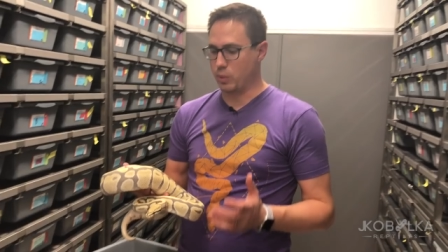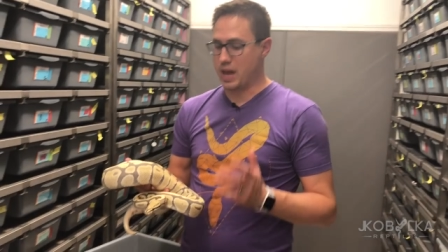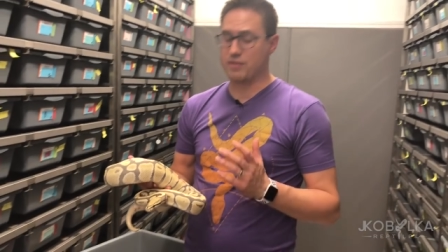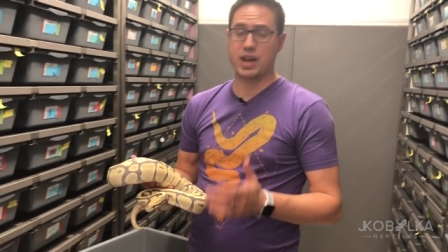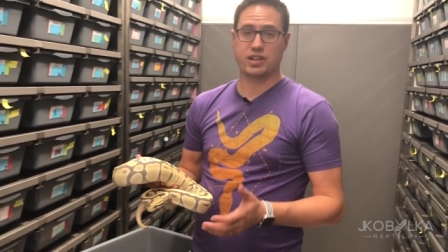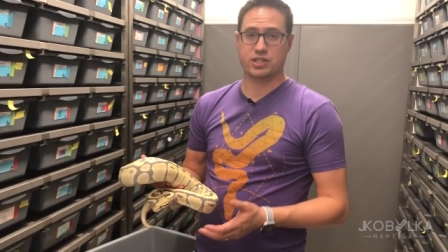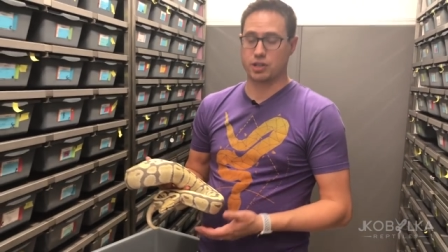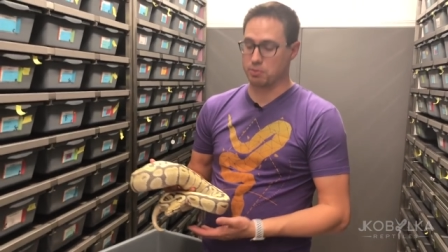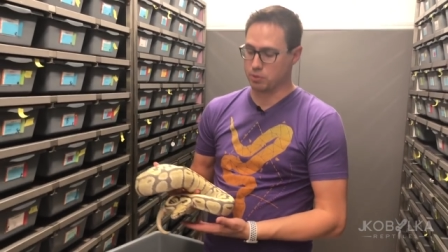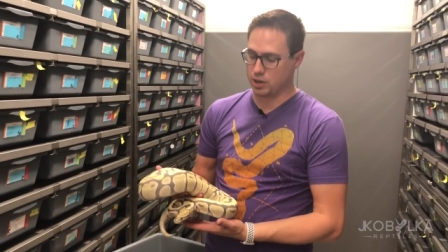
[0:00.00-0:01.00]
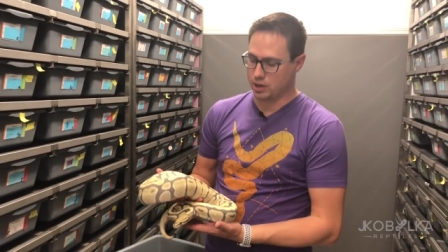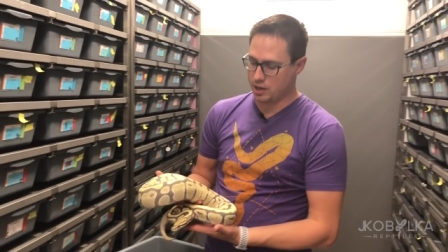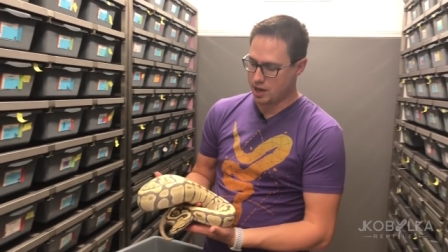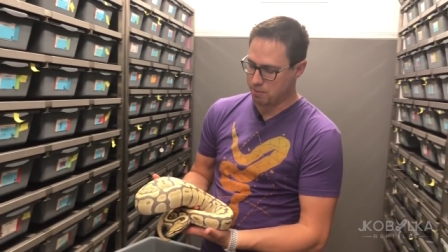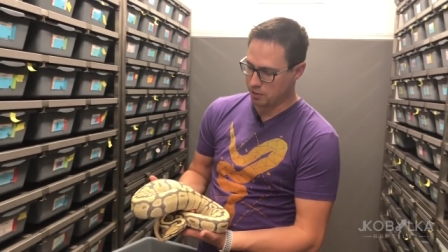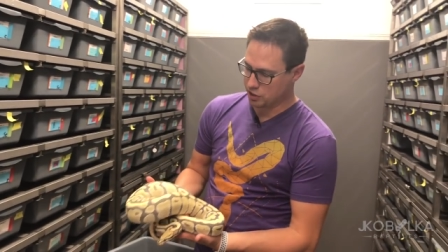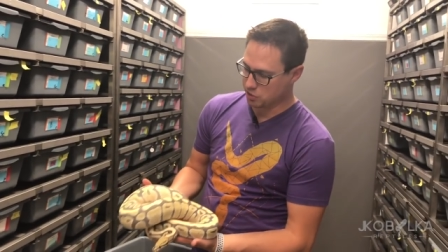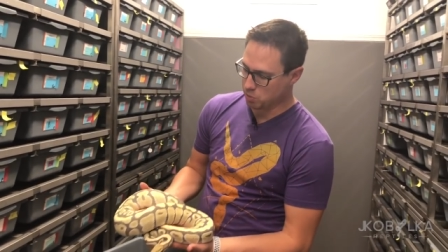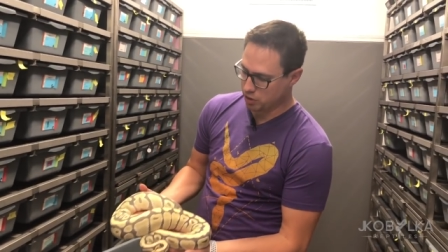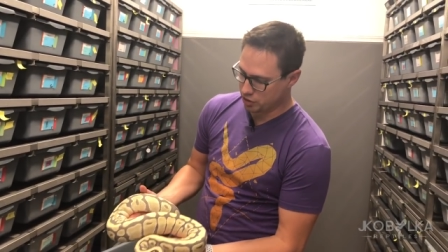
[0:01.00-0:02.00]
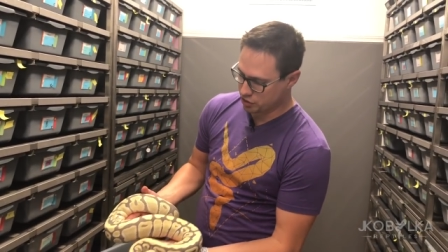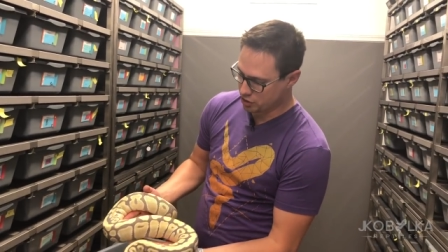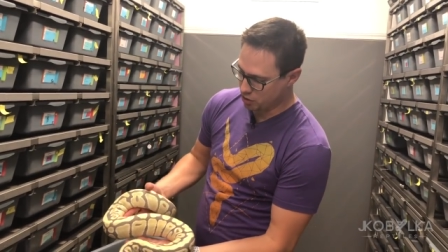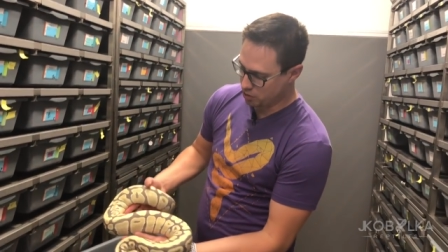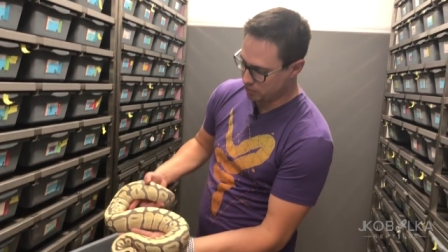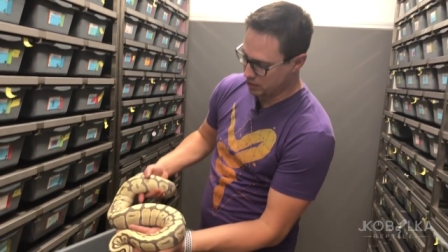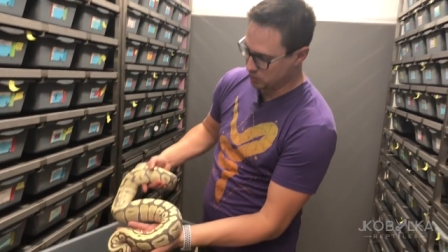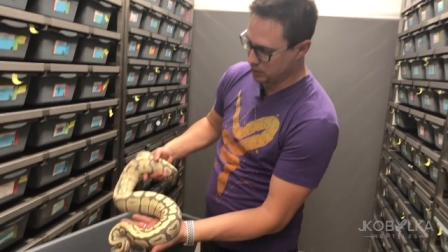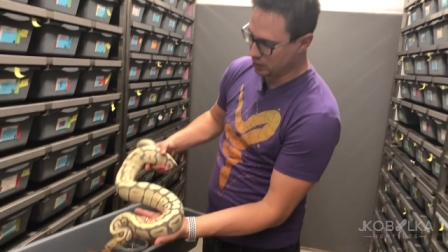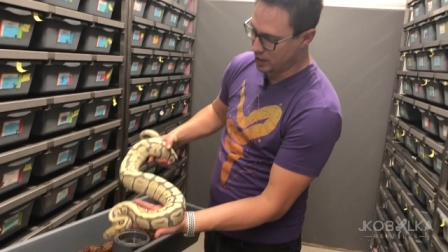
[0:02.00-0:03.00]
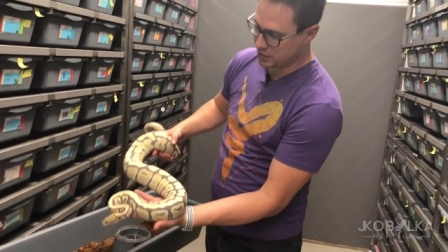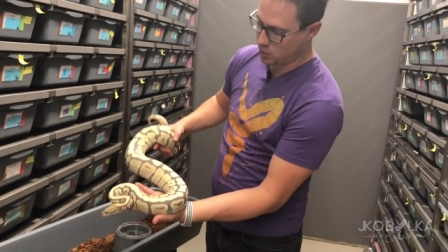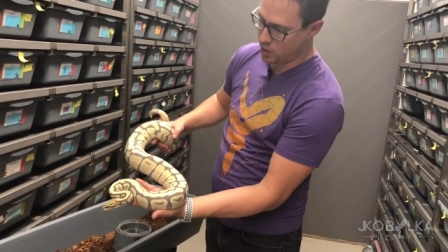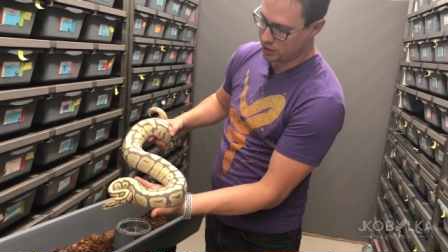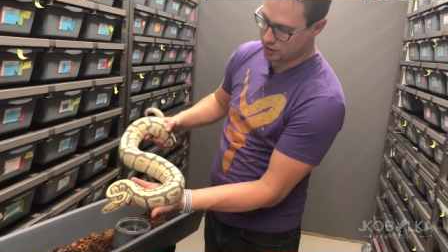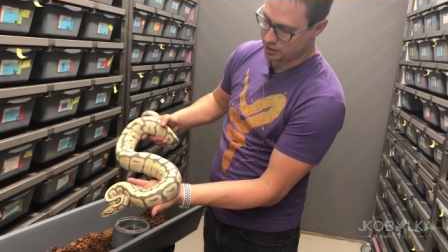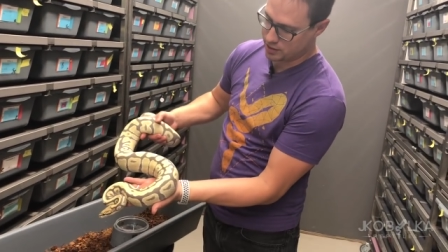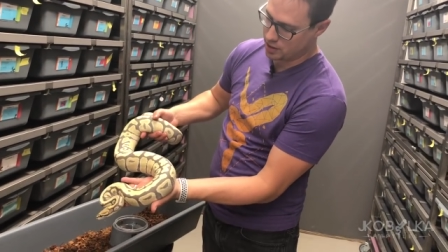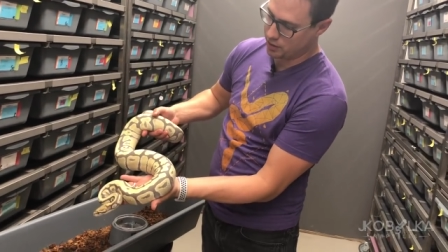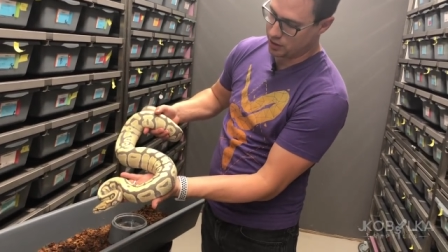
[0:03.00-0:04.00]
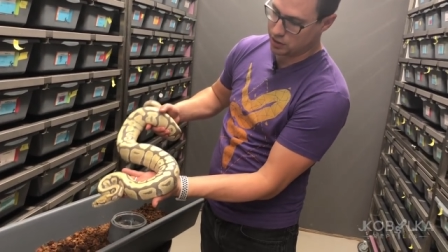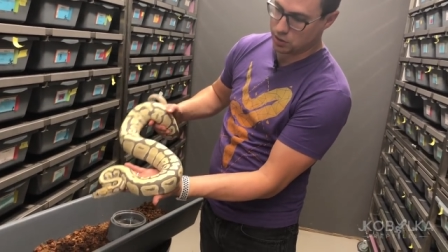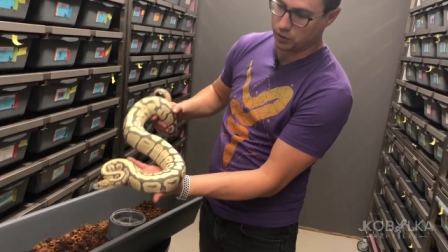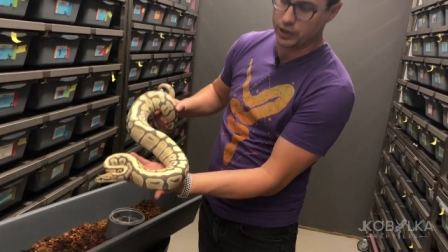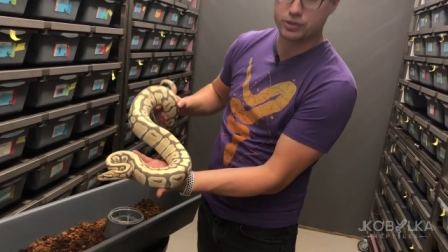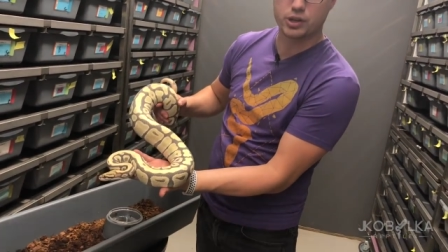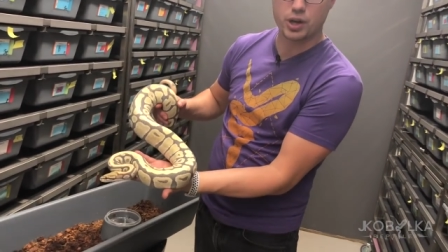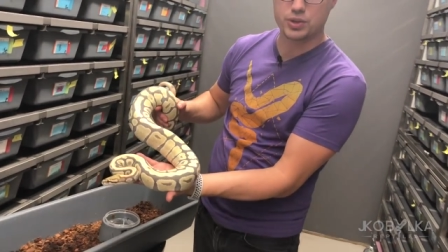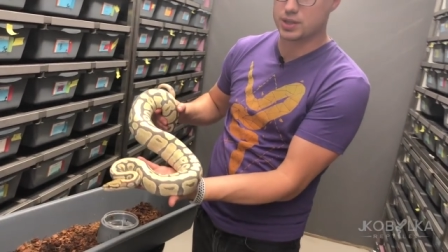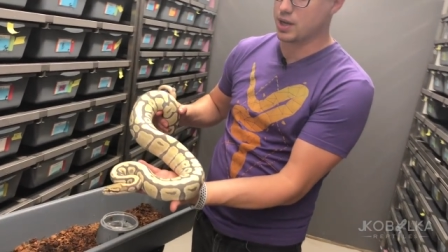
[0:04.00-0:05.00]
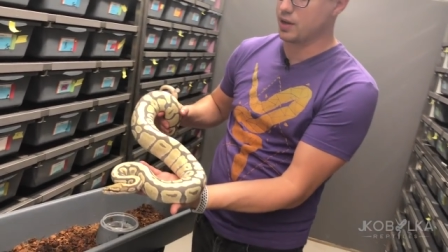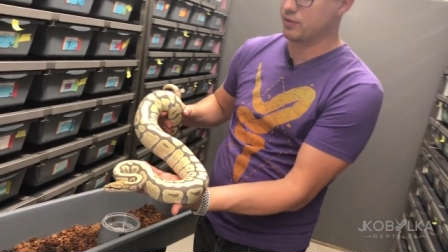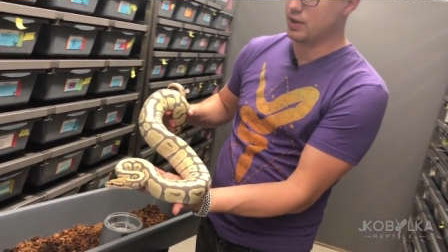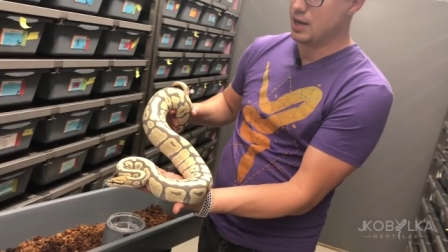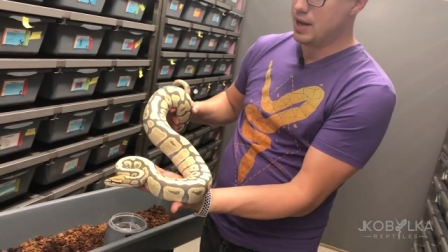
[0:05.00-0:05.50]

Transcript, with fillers: we haven't actually started breeding yet, but I just wanted to show her because we get lots of questions on the adult desert ghost stuff.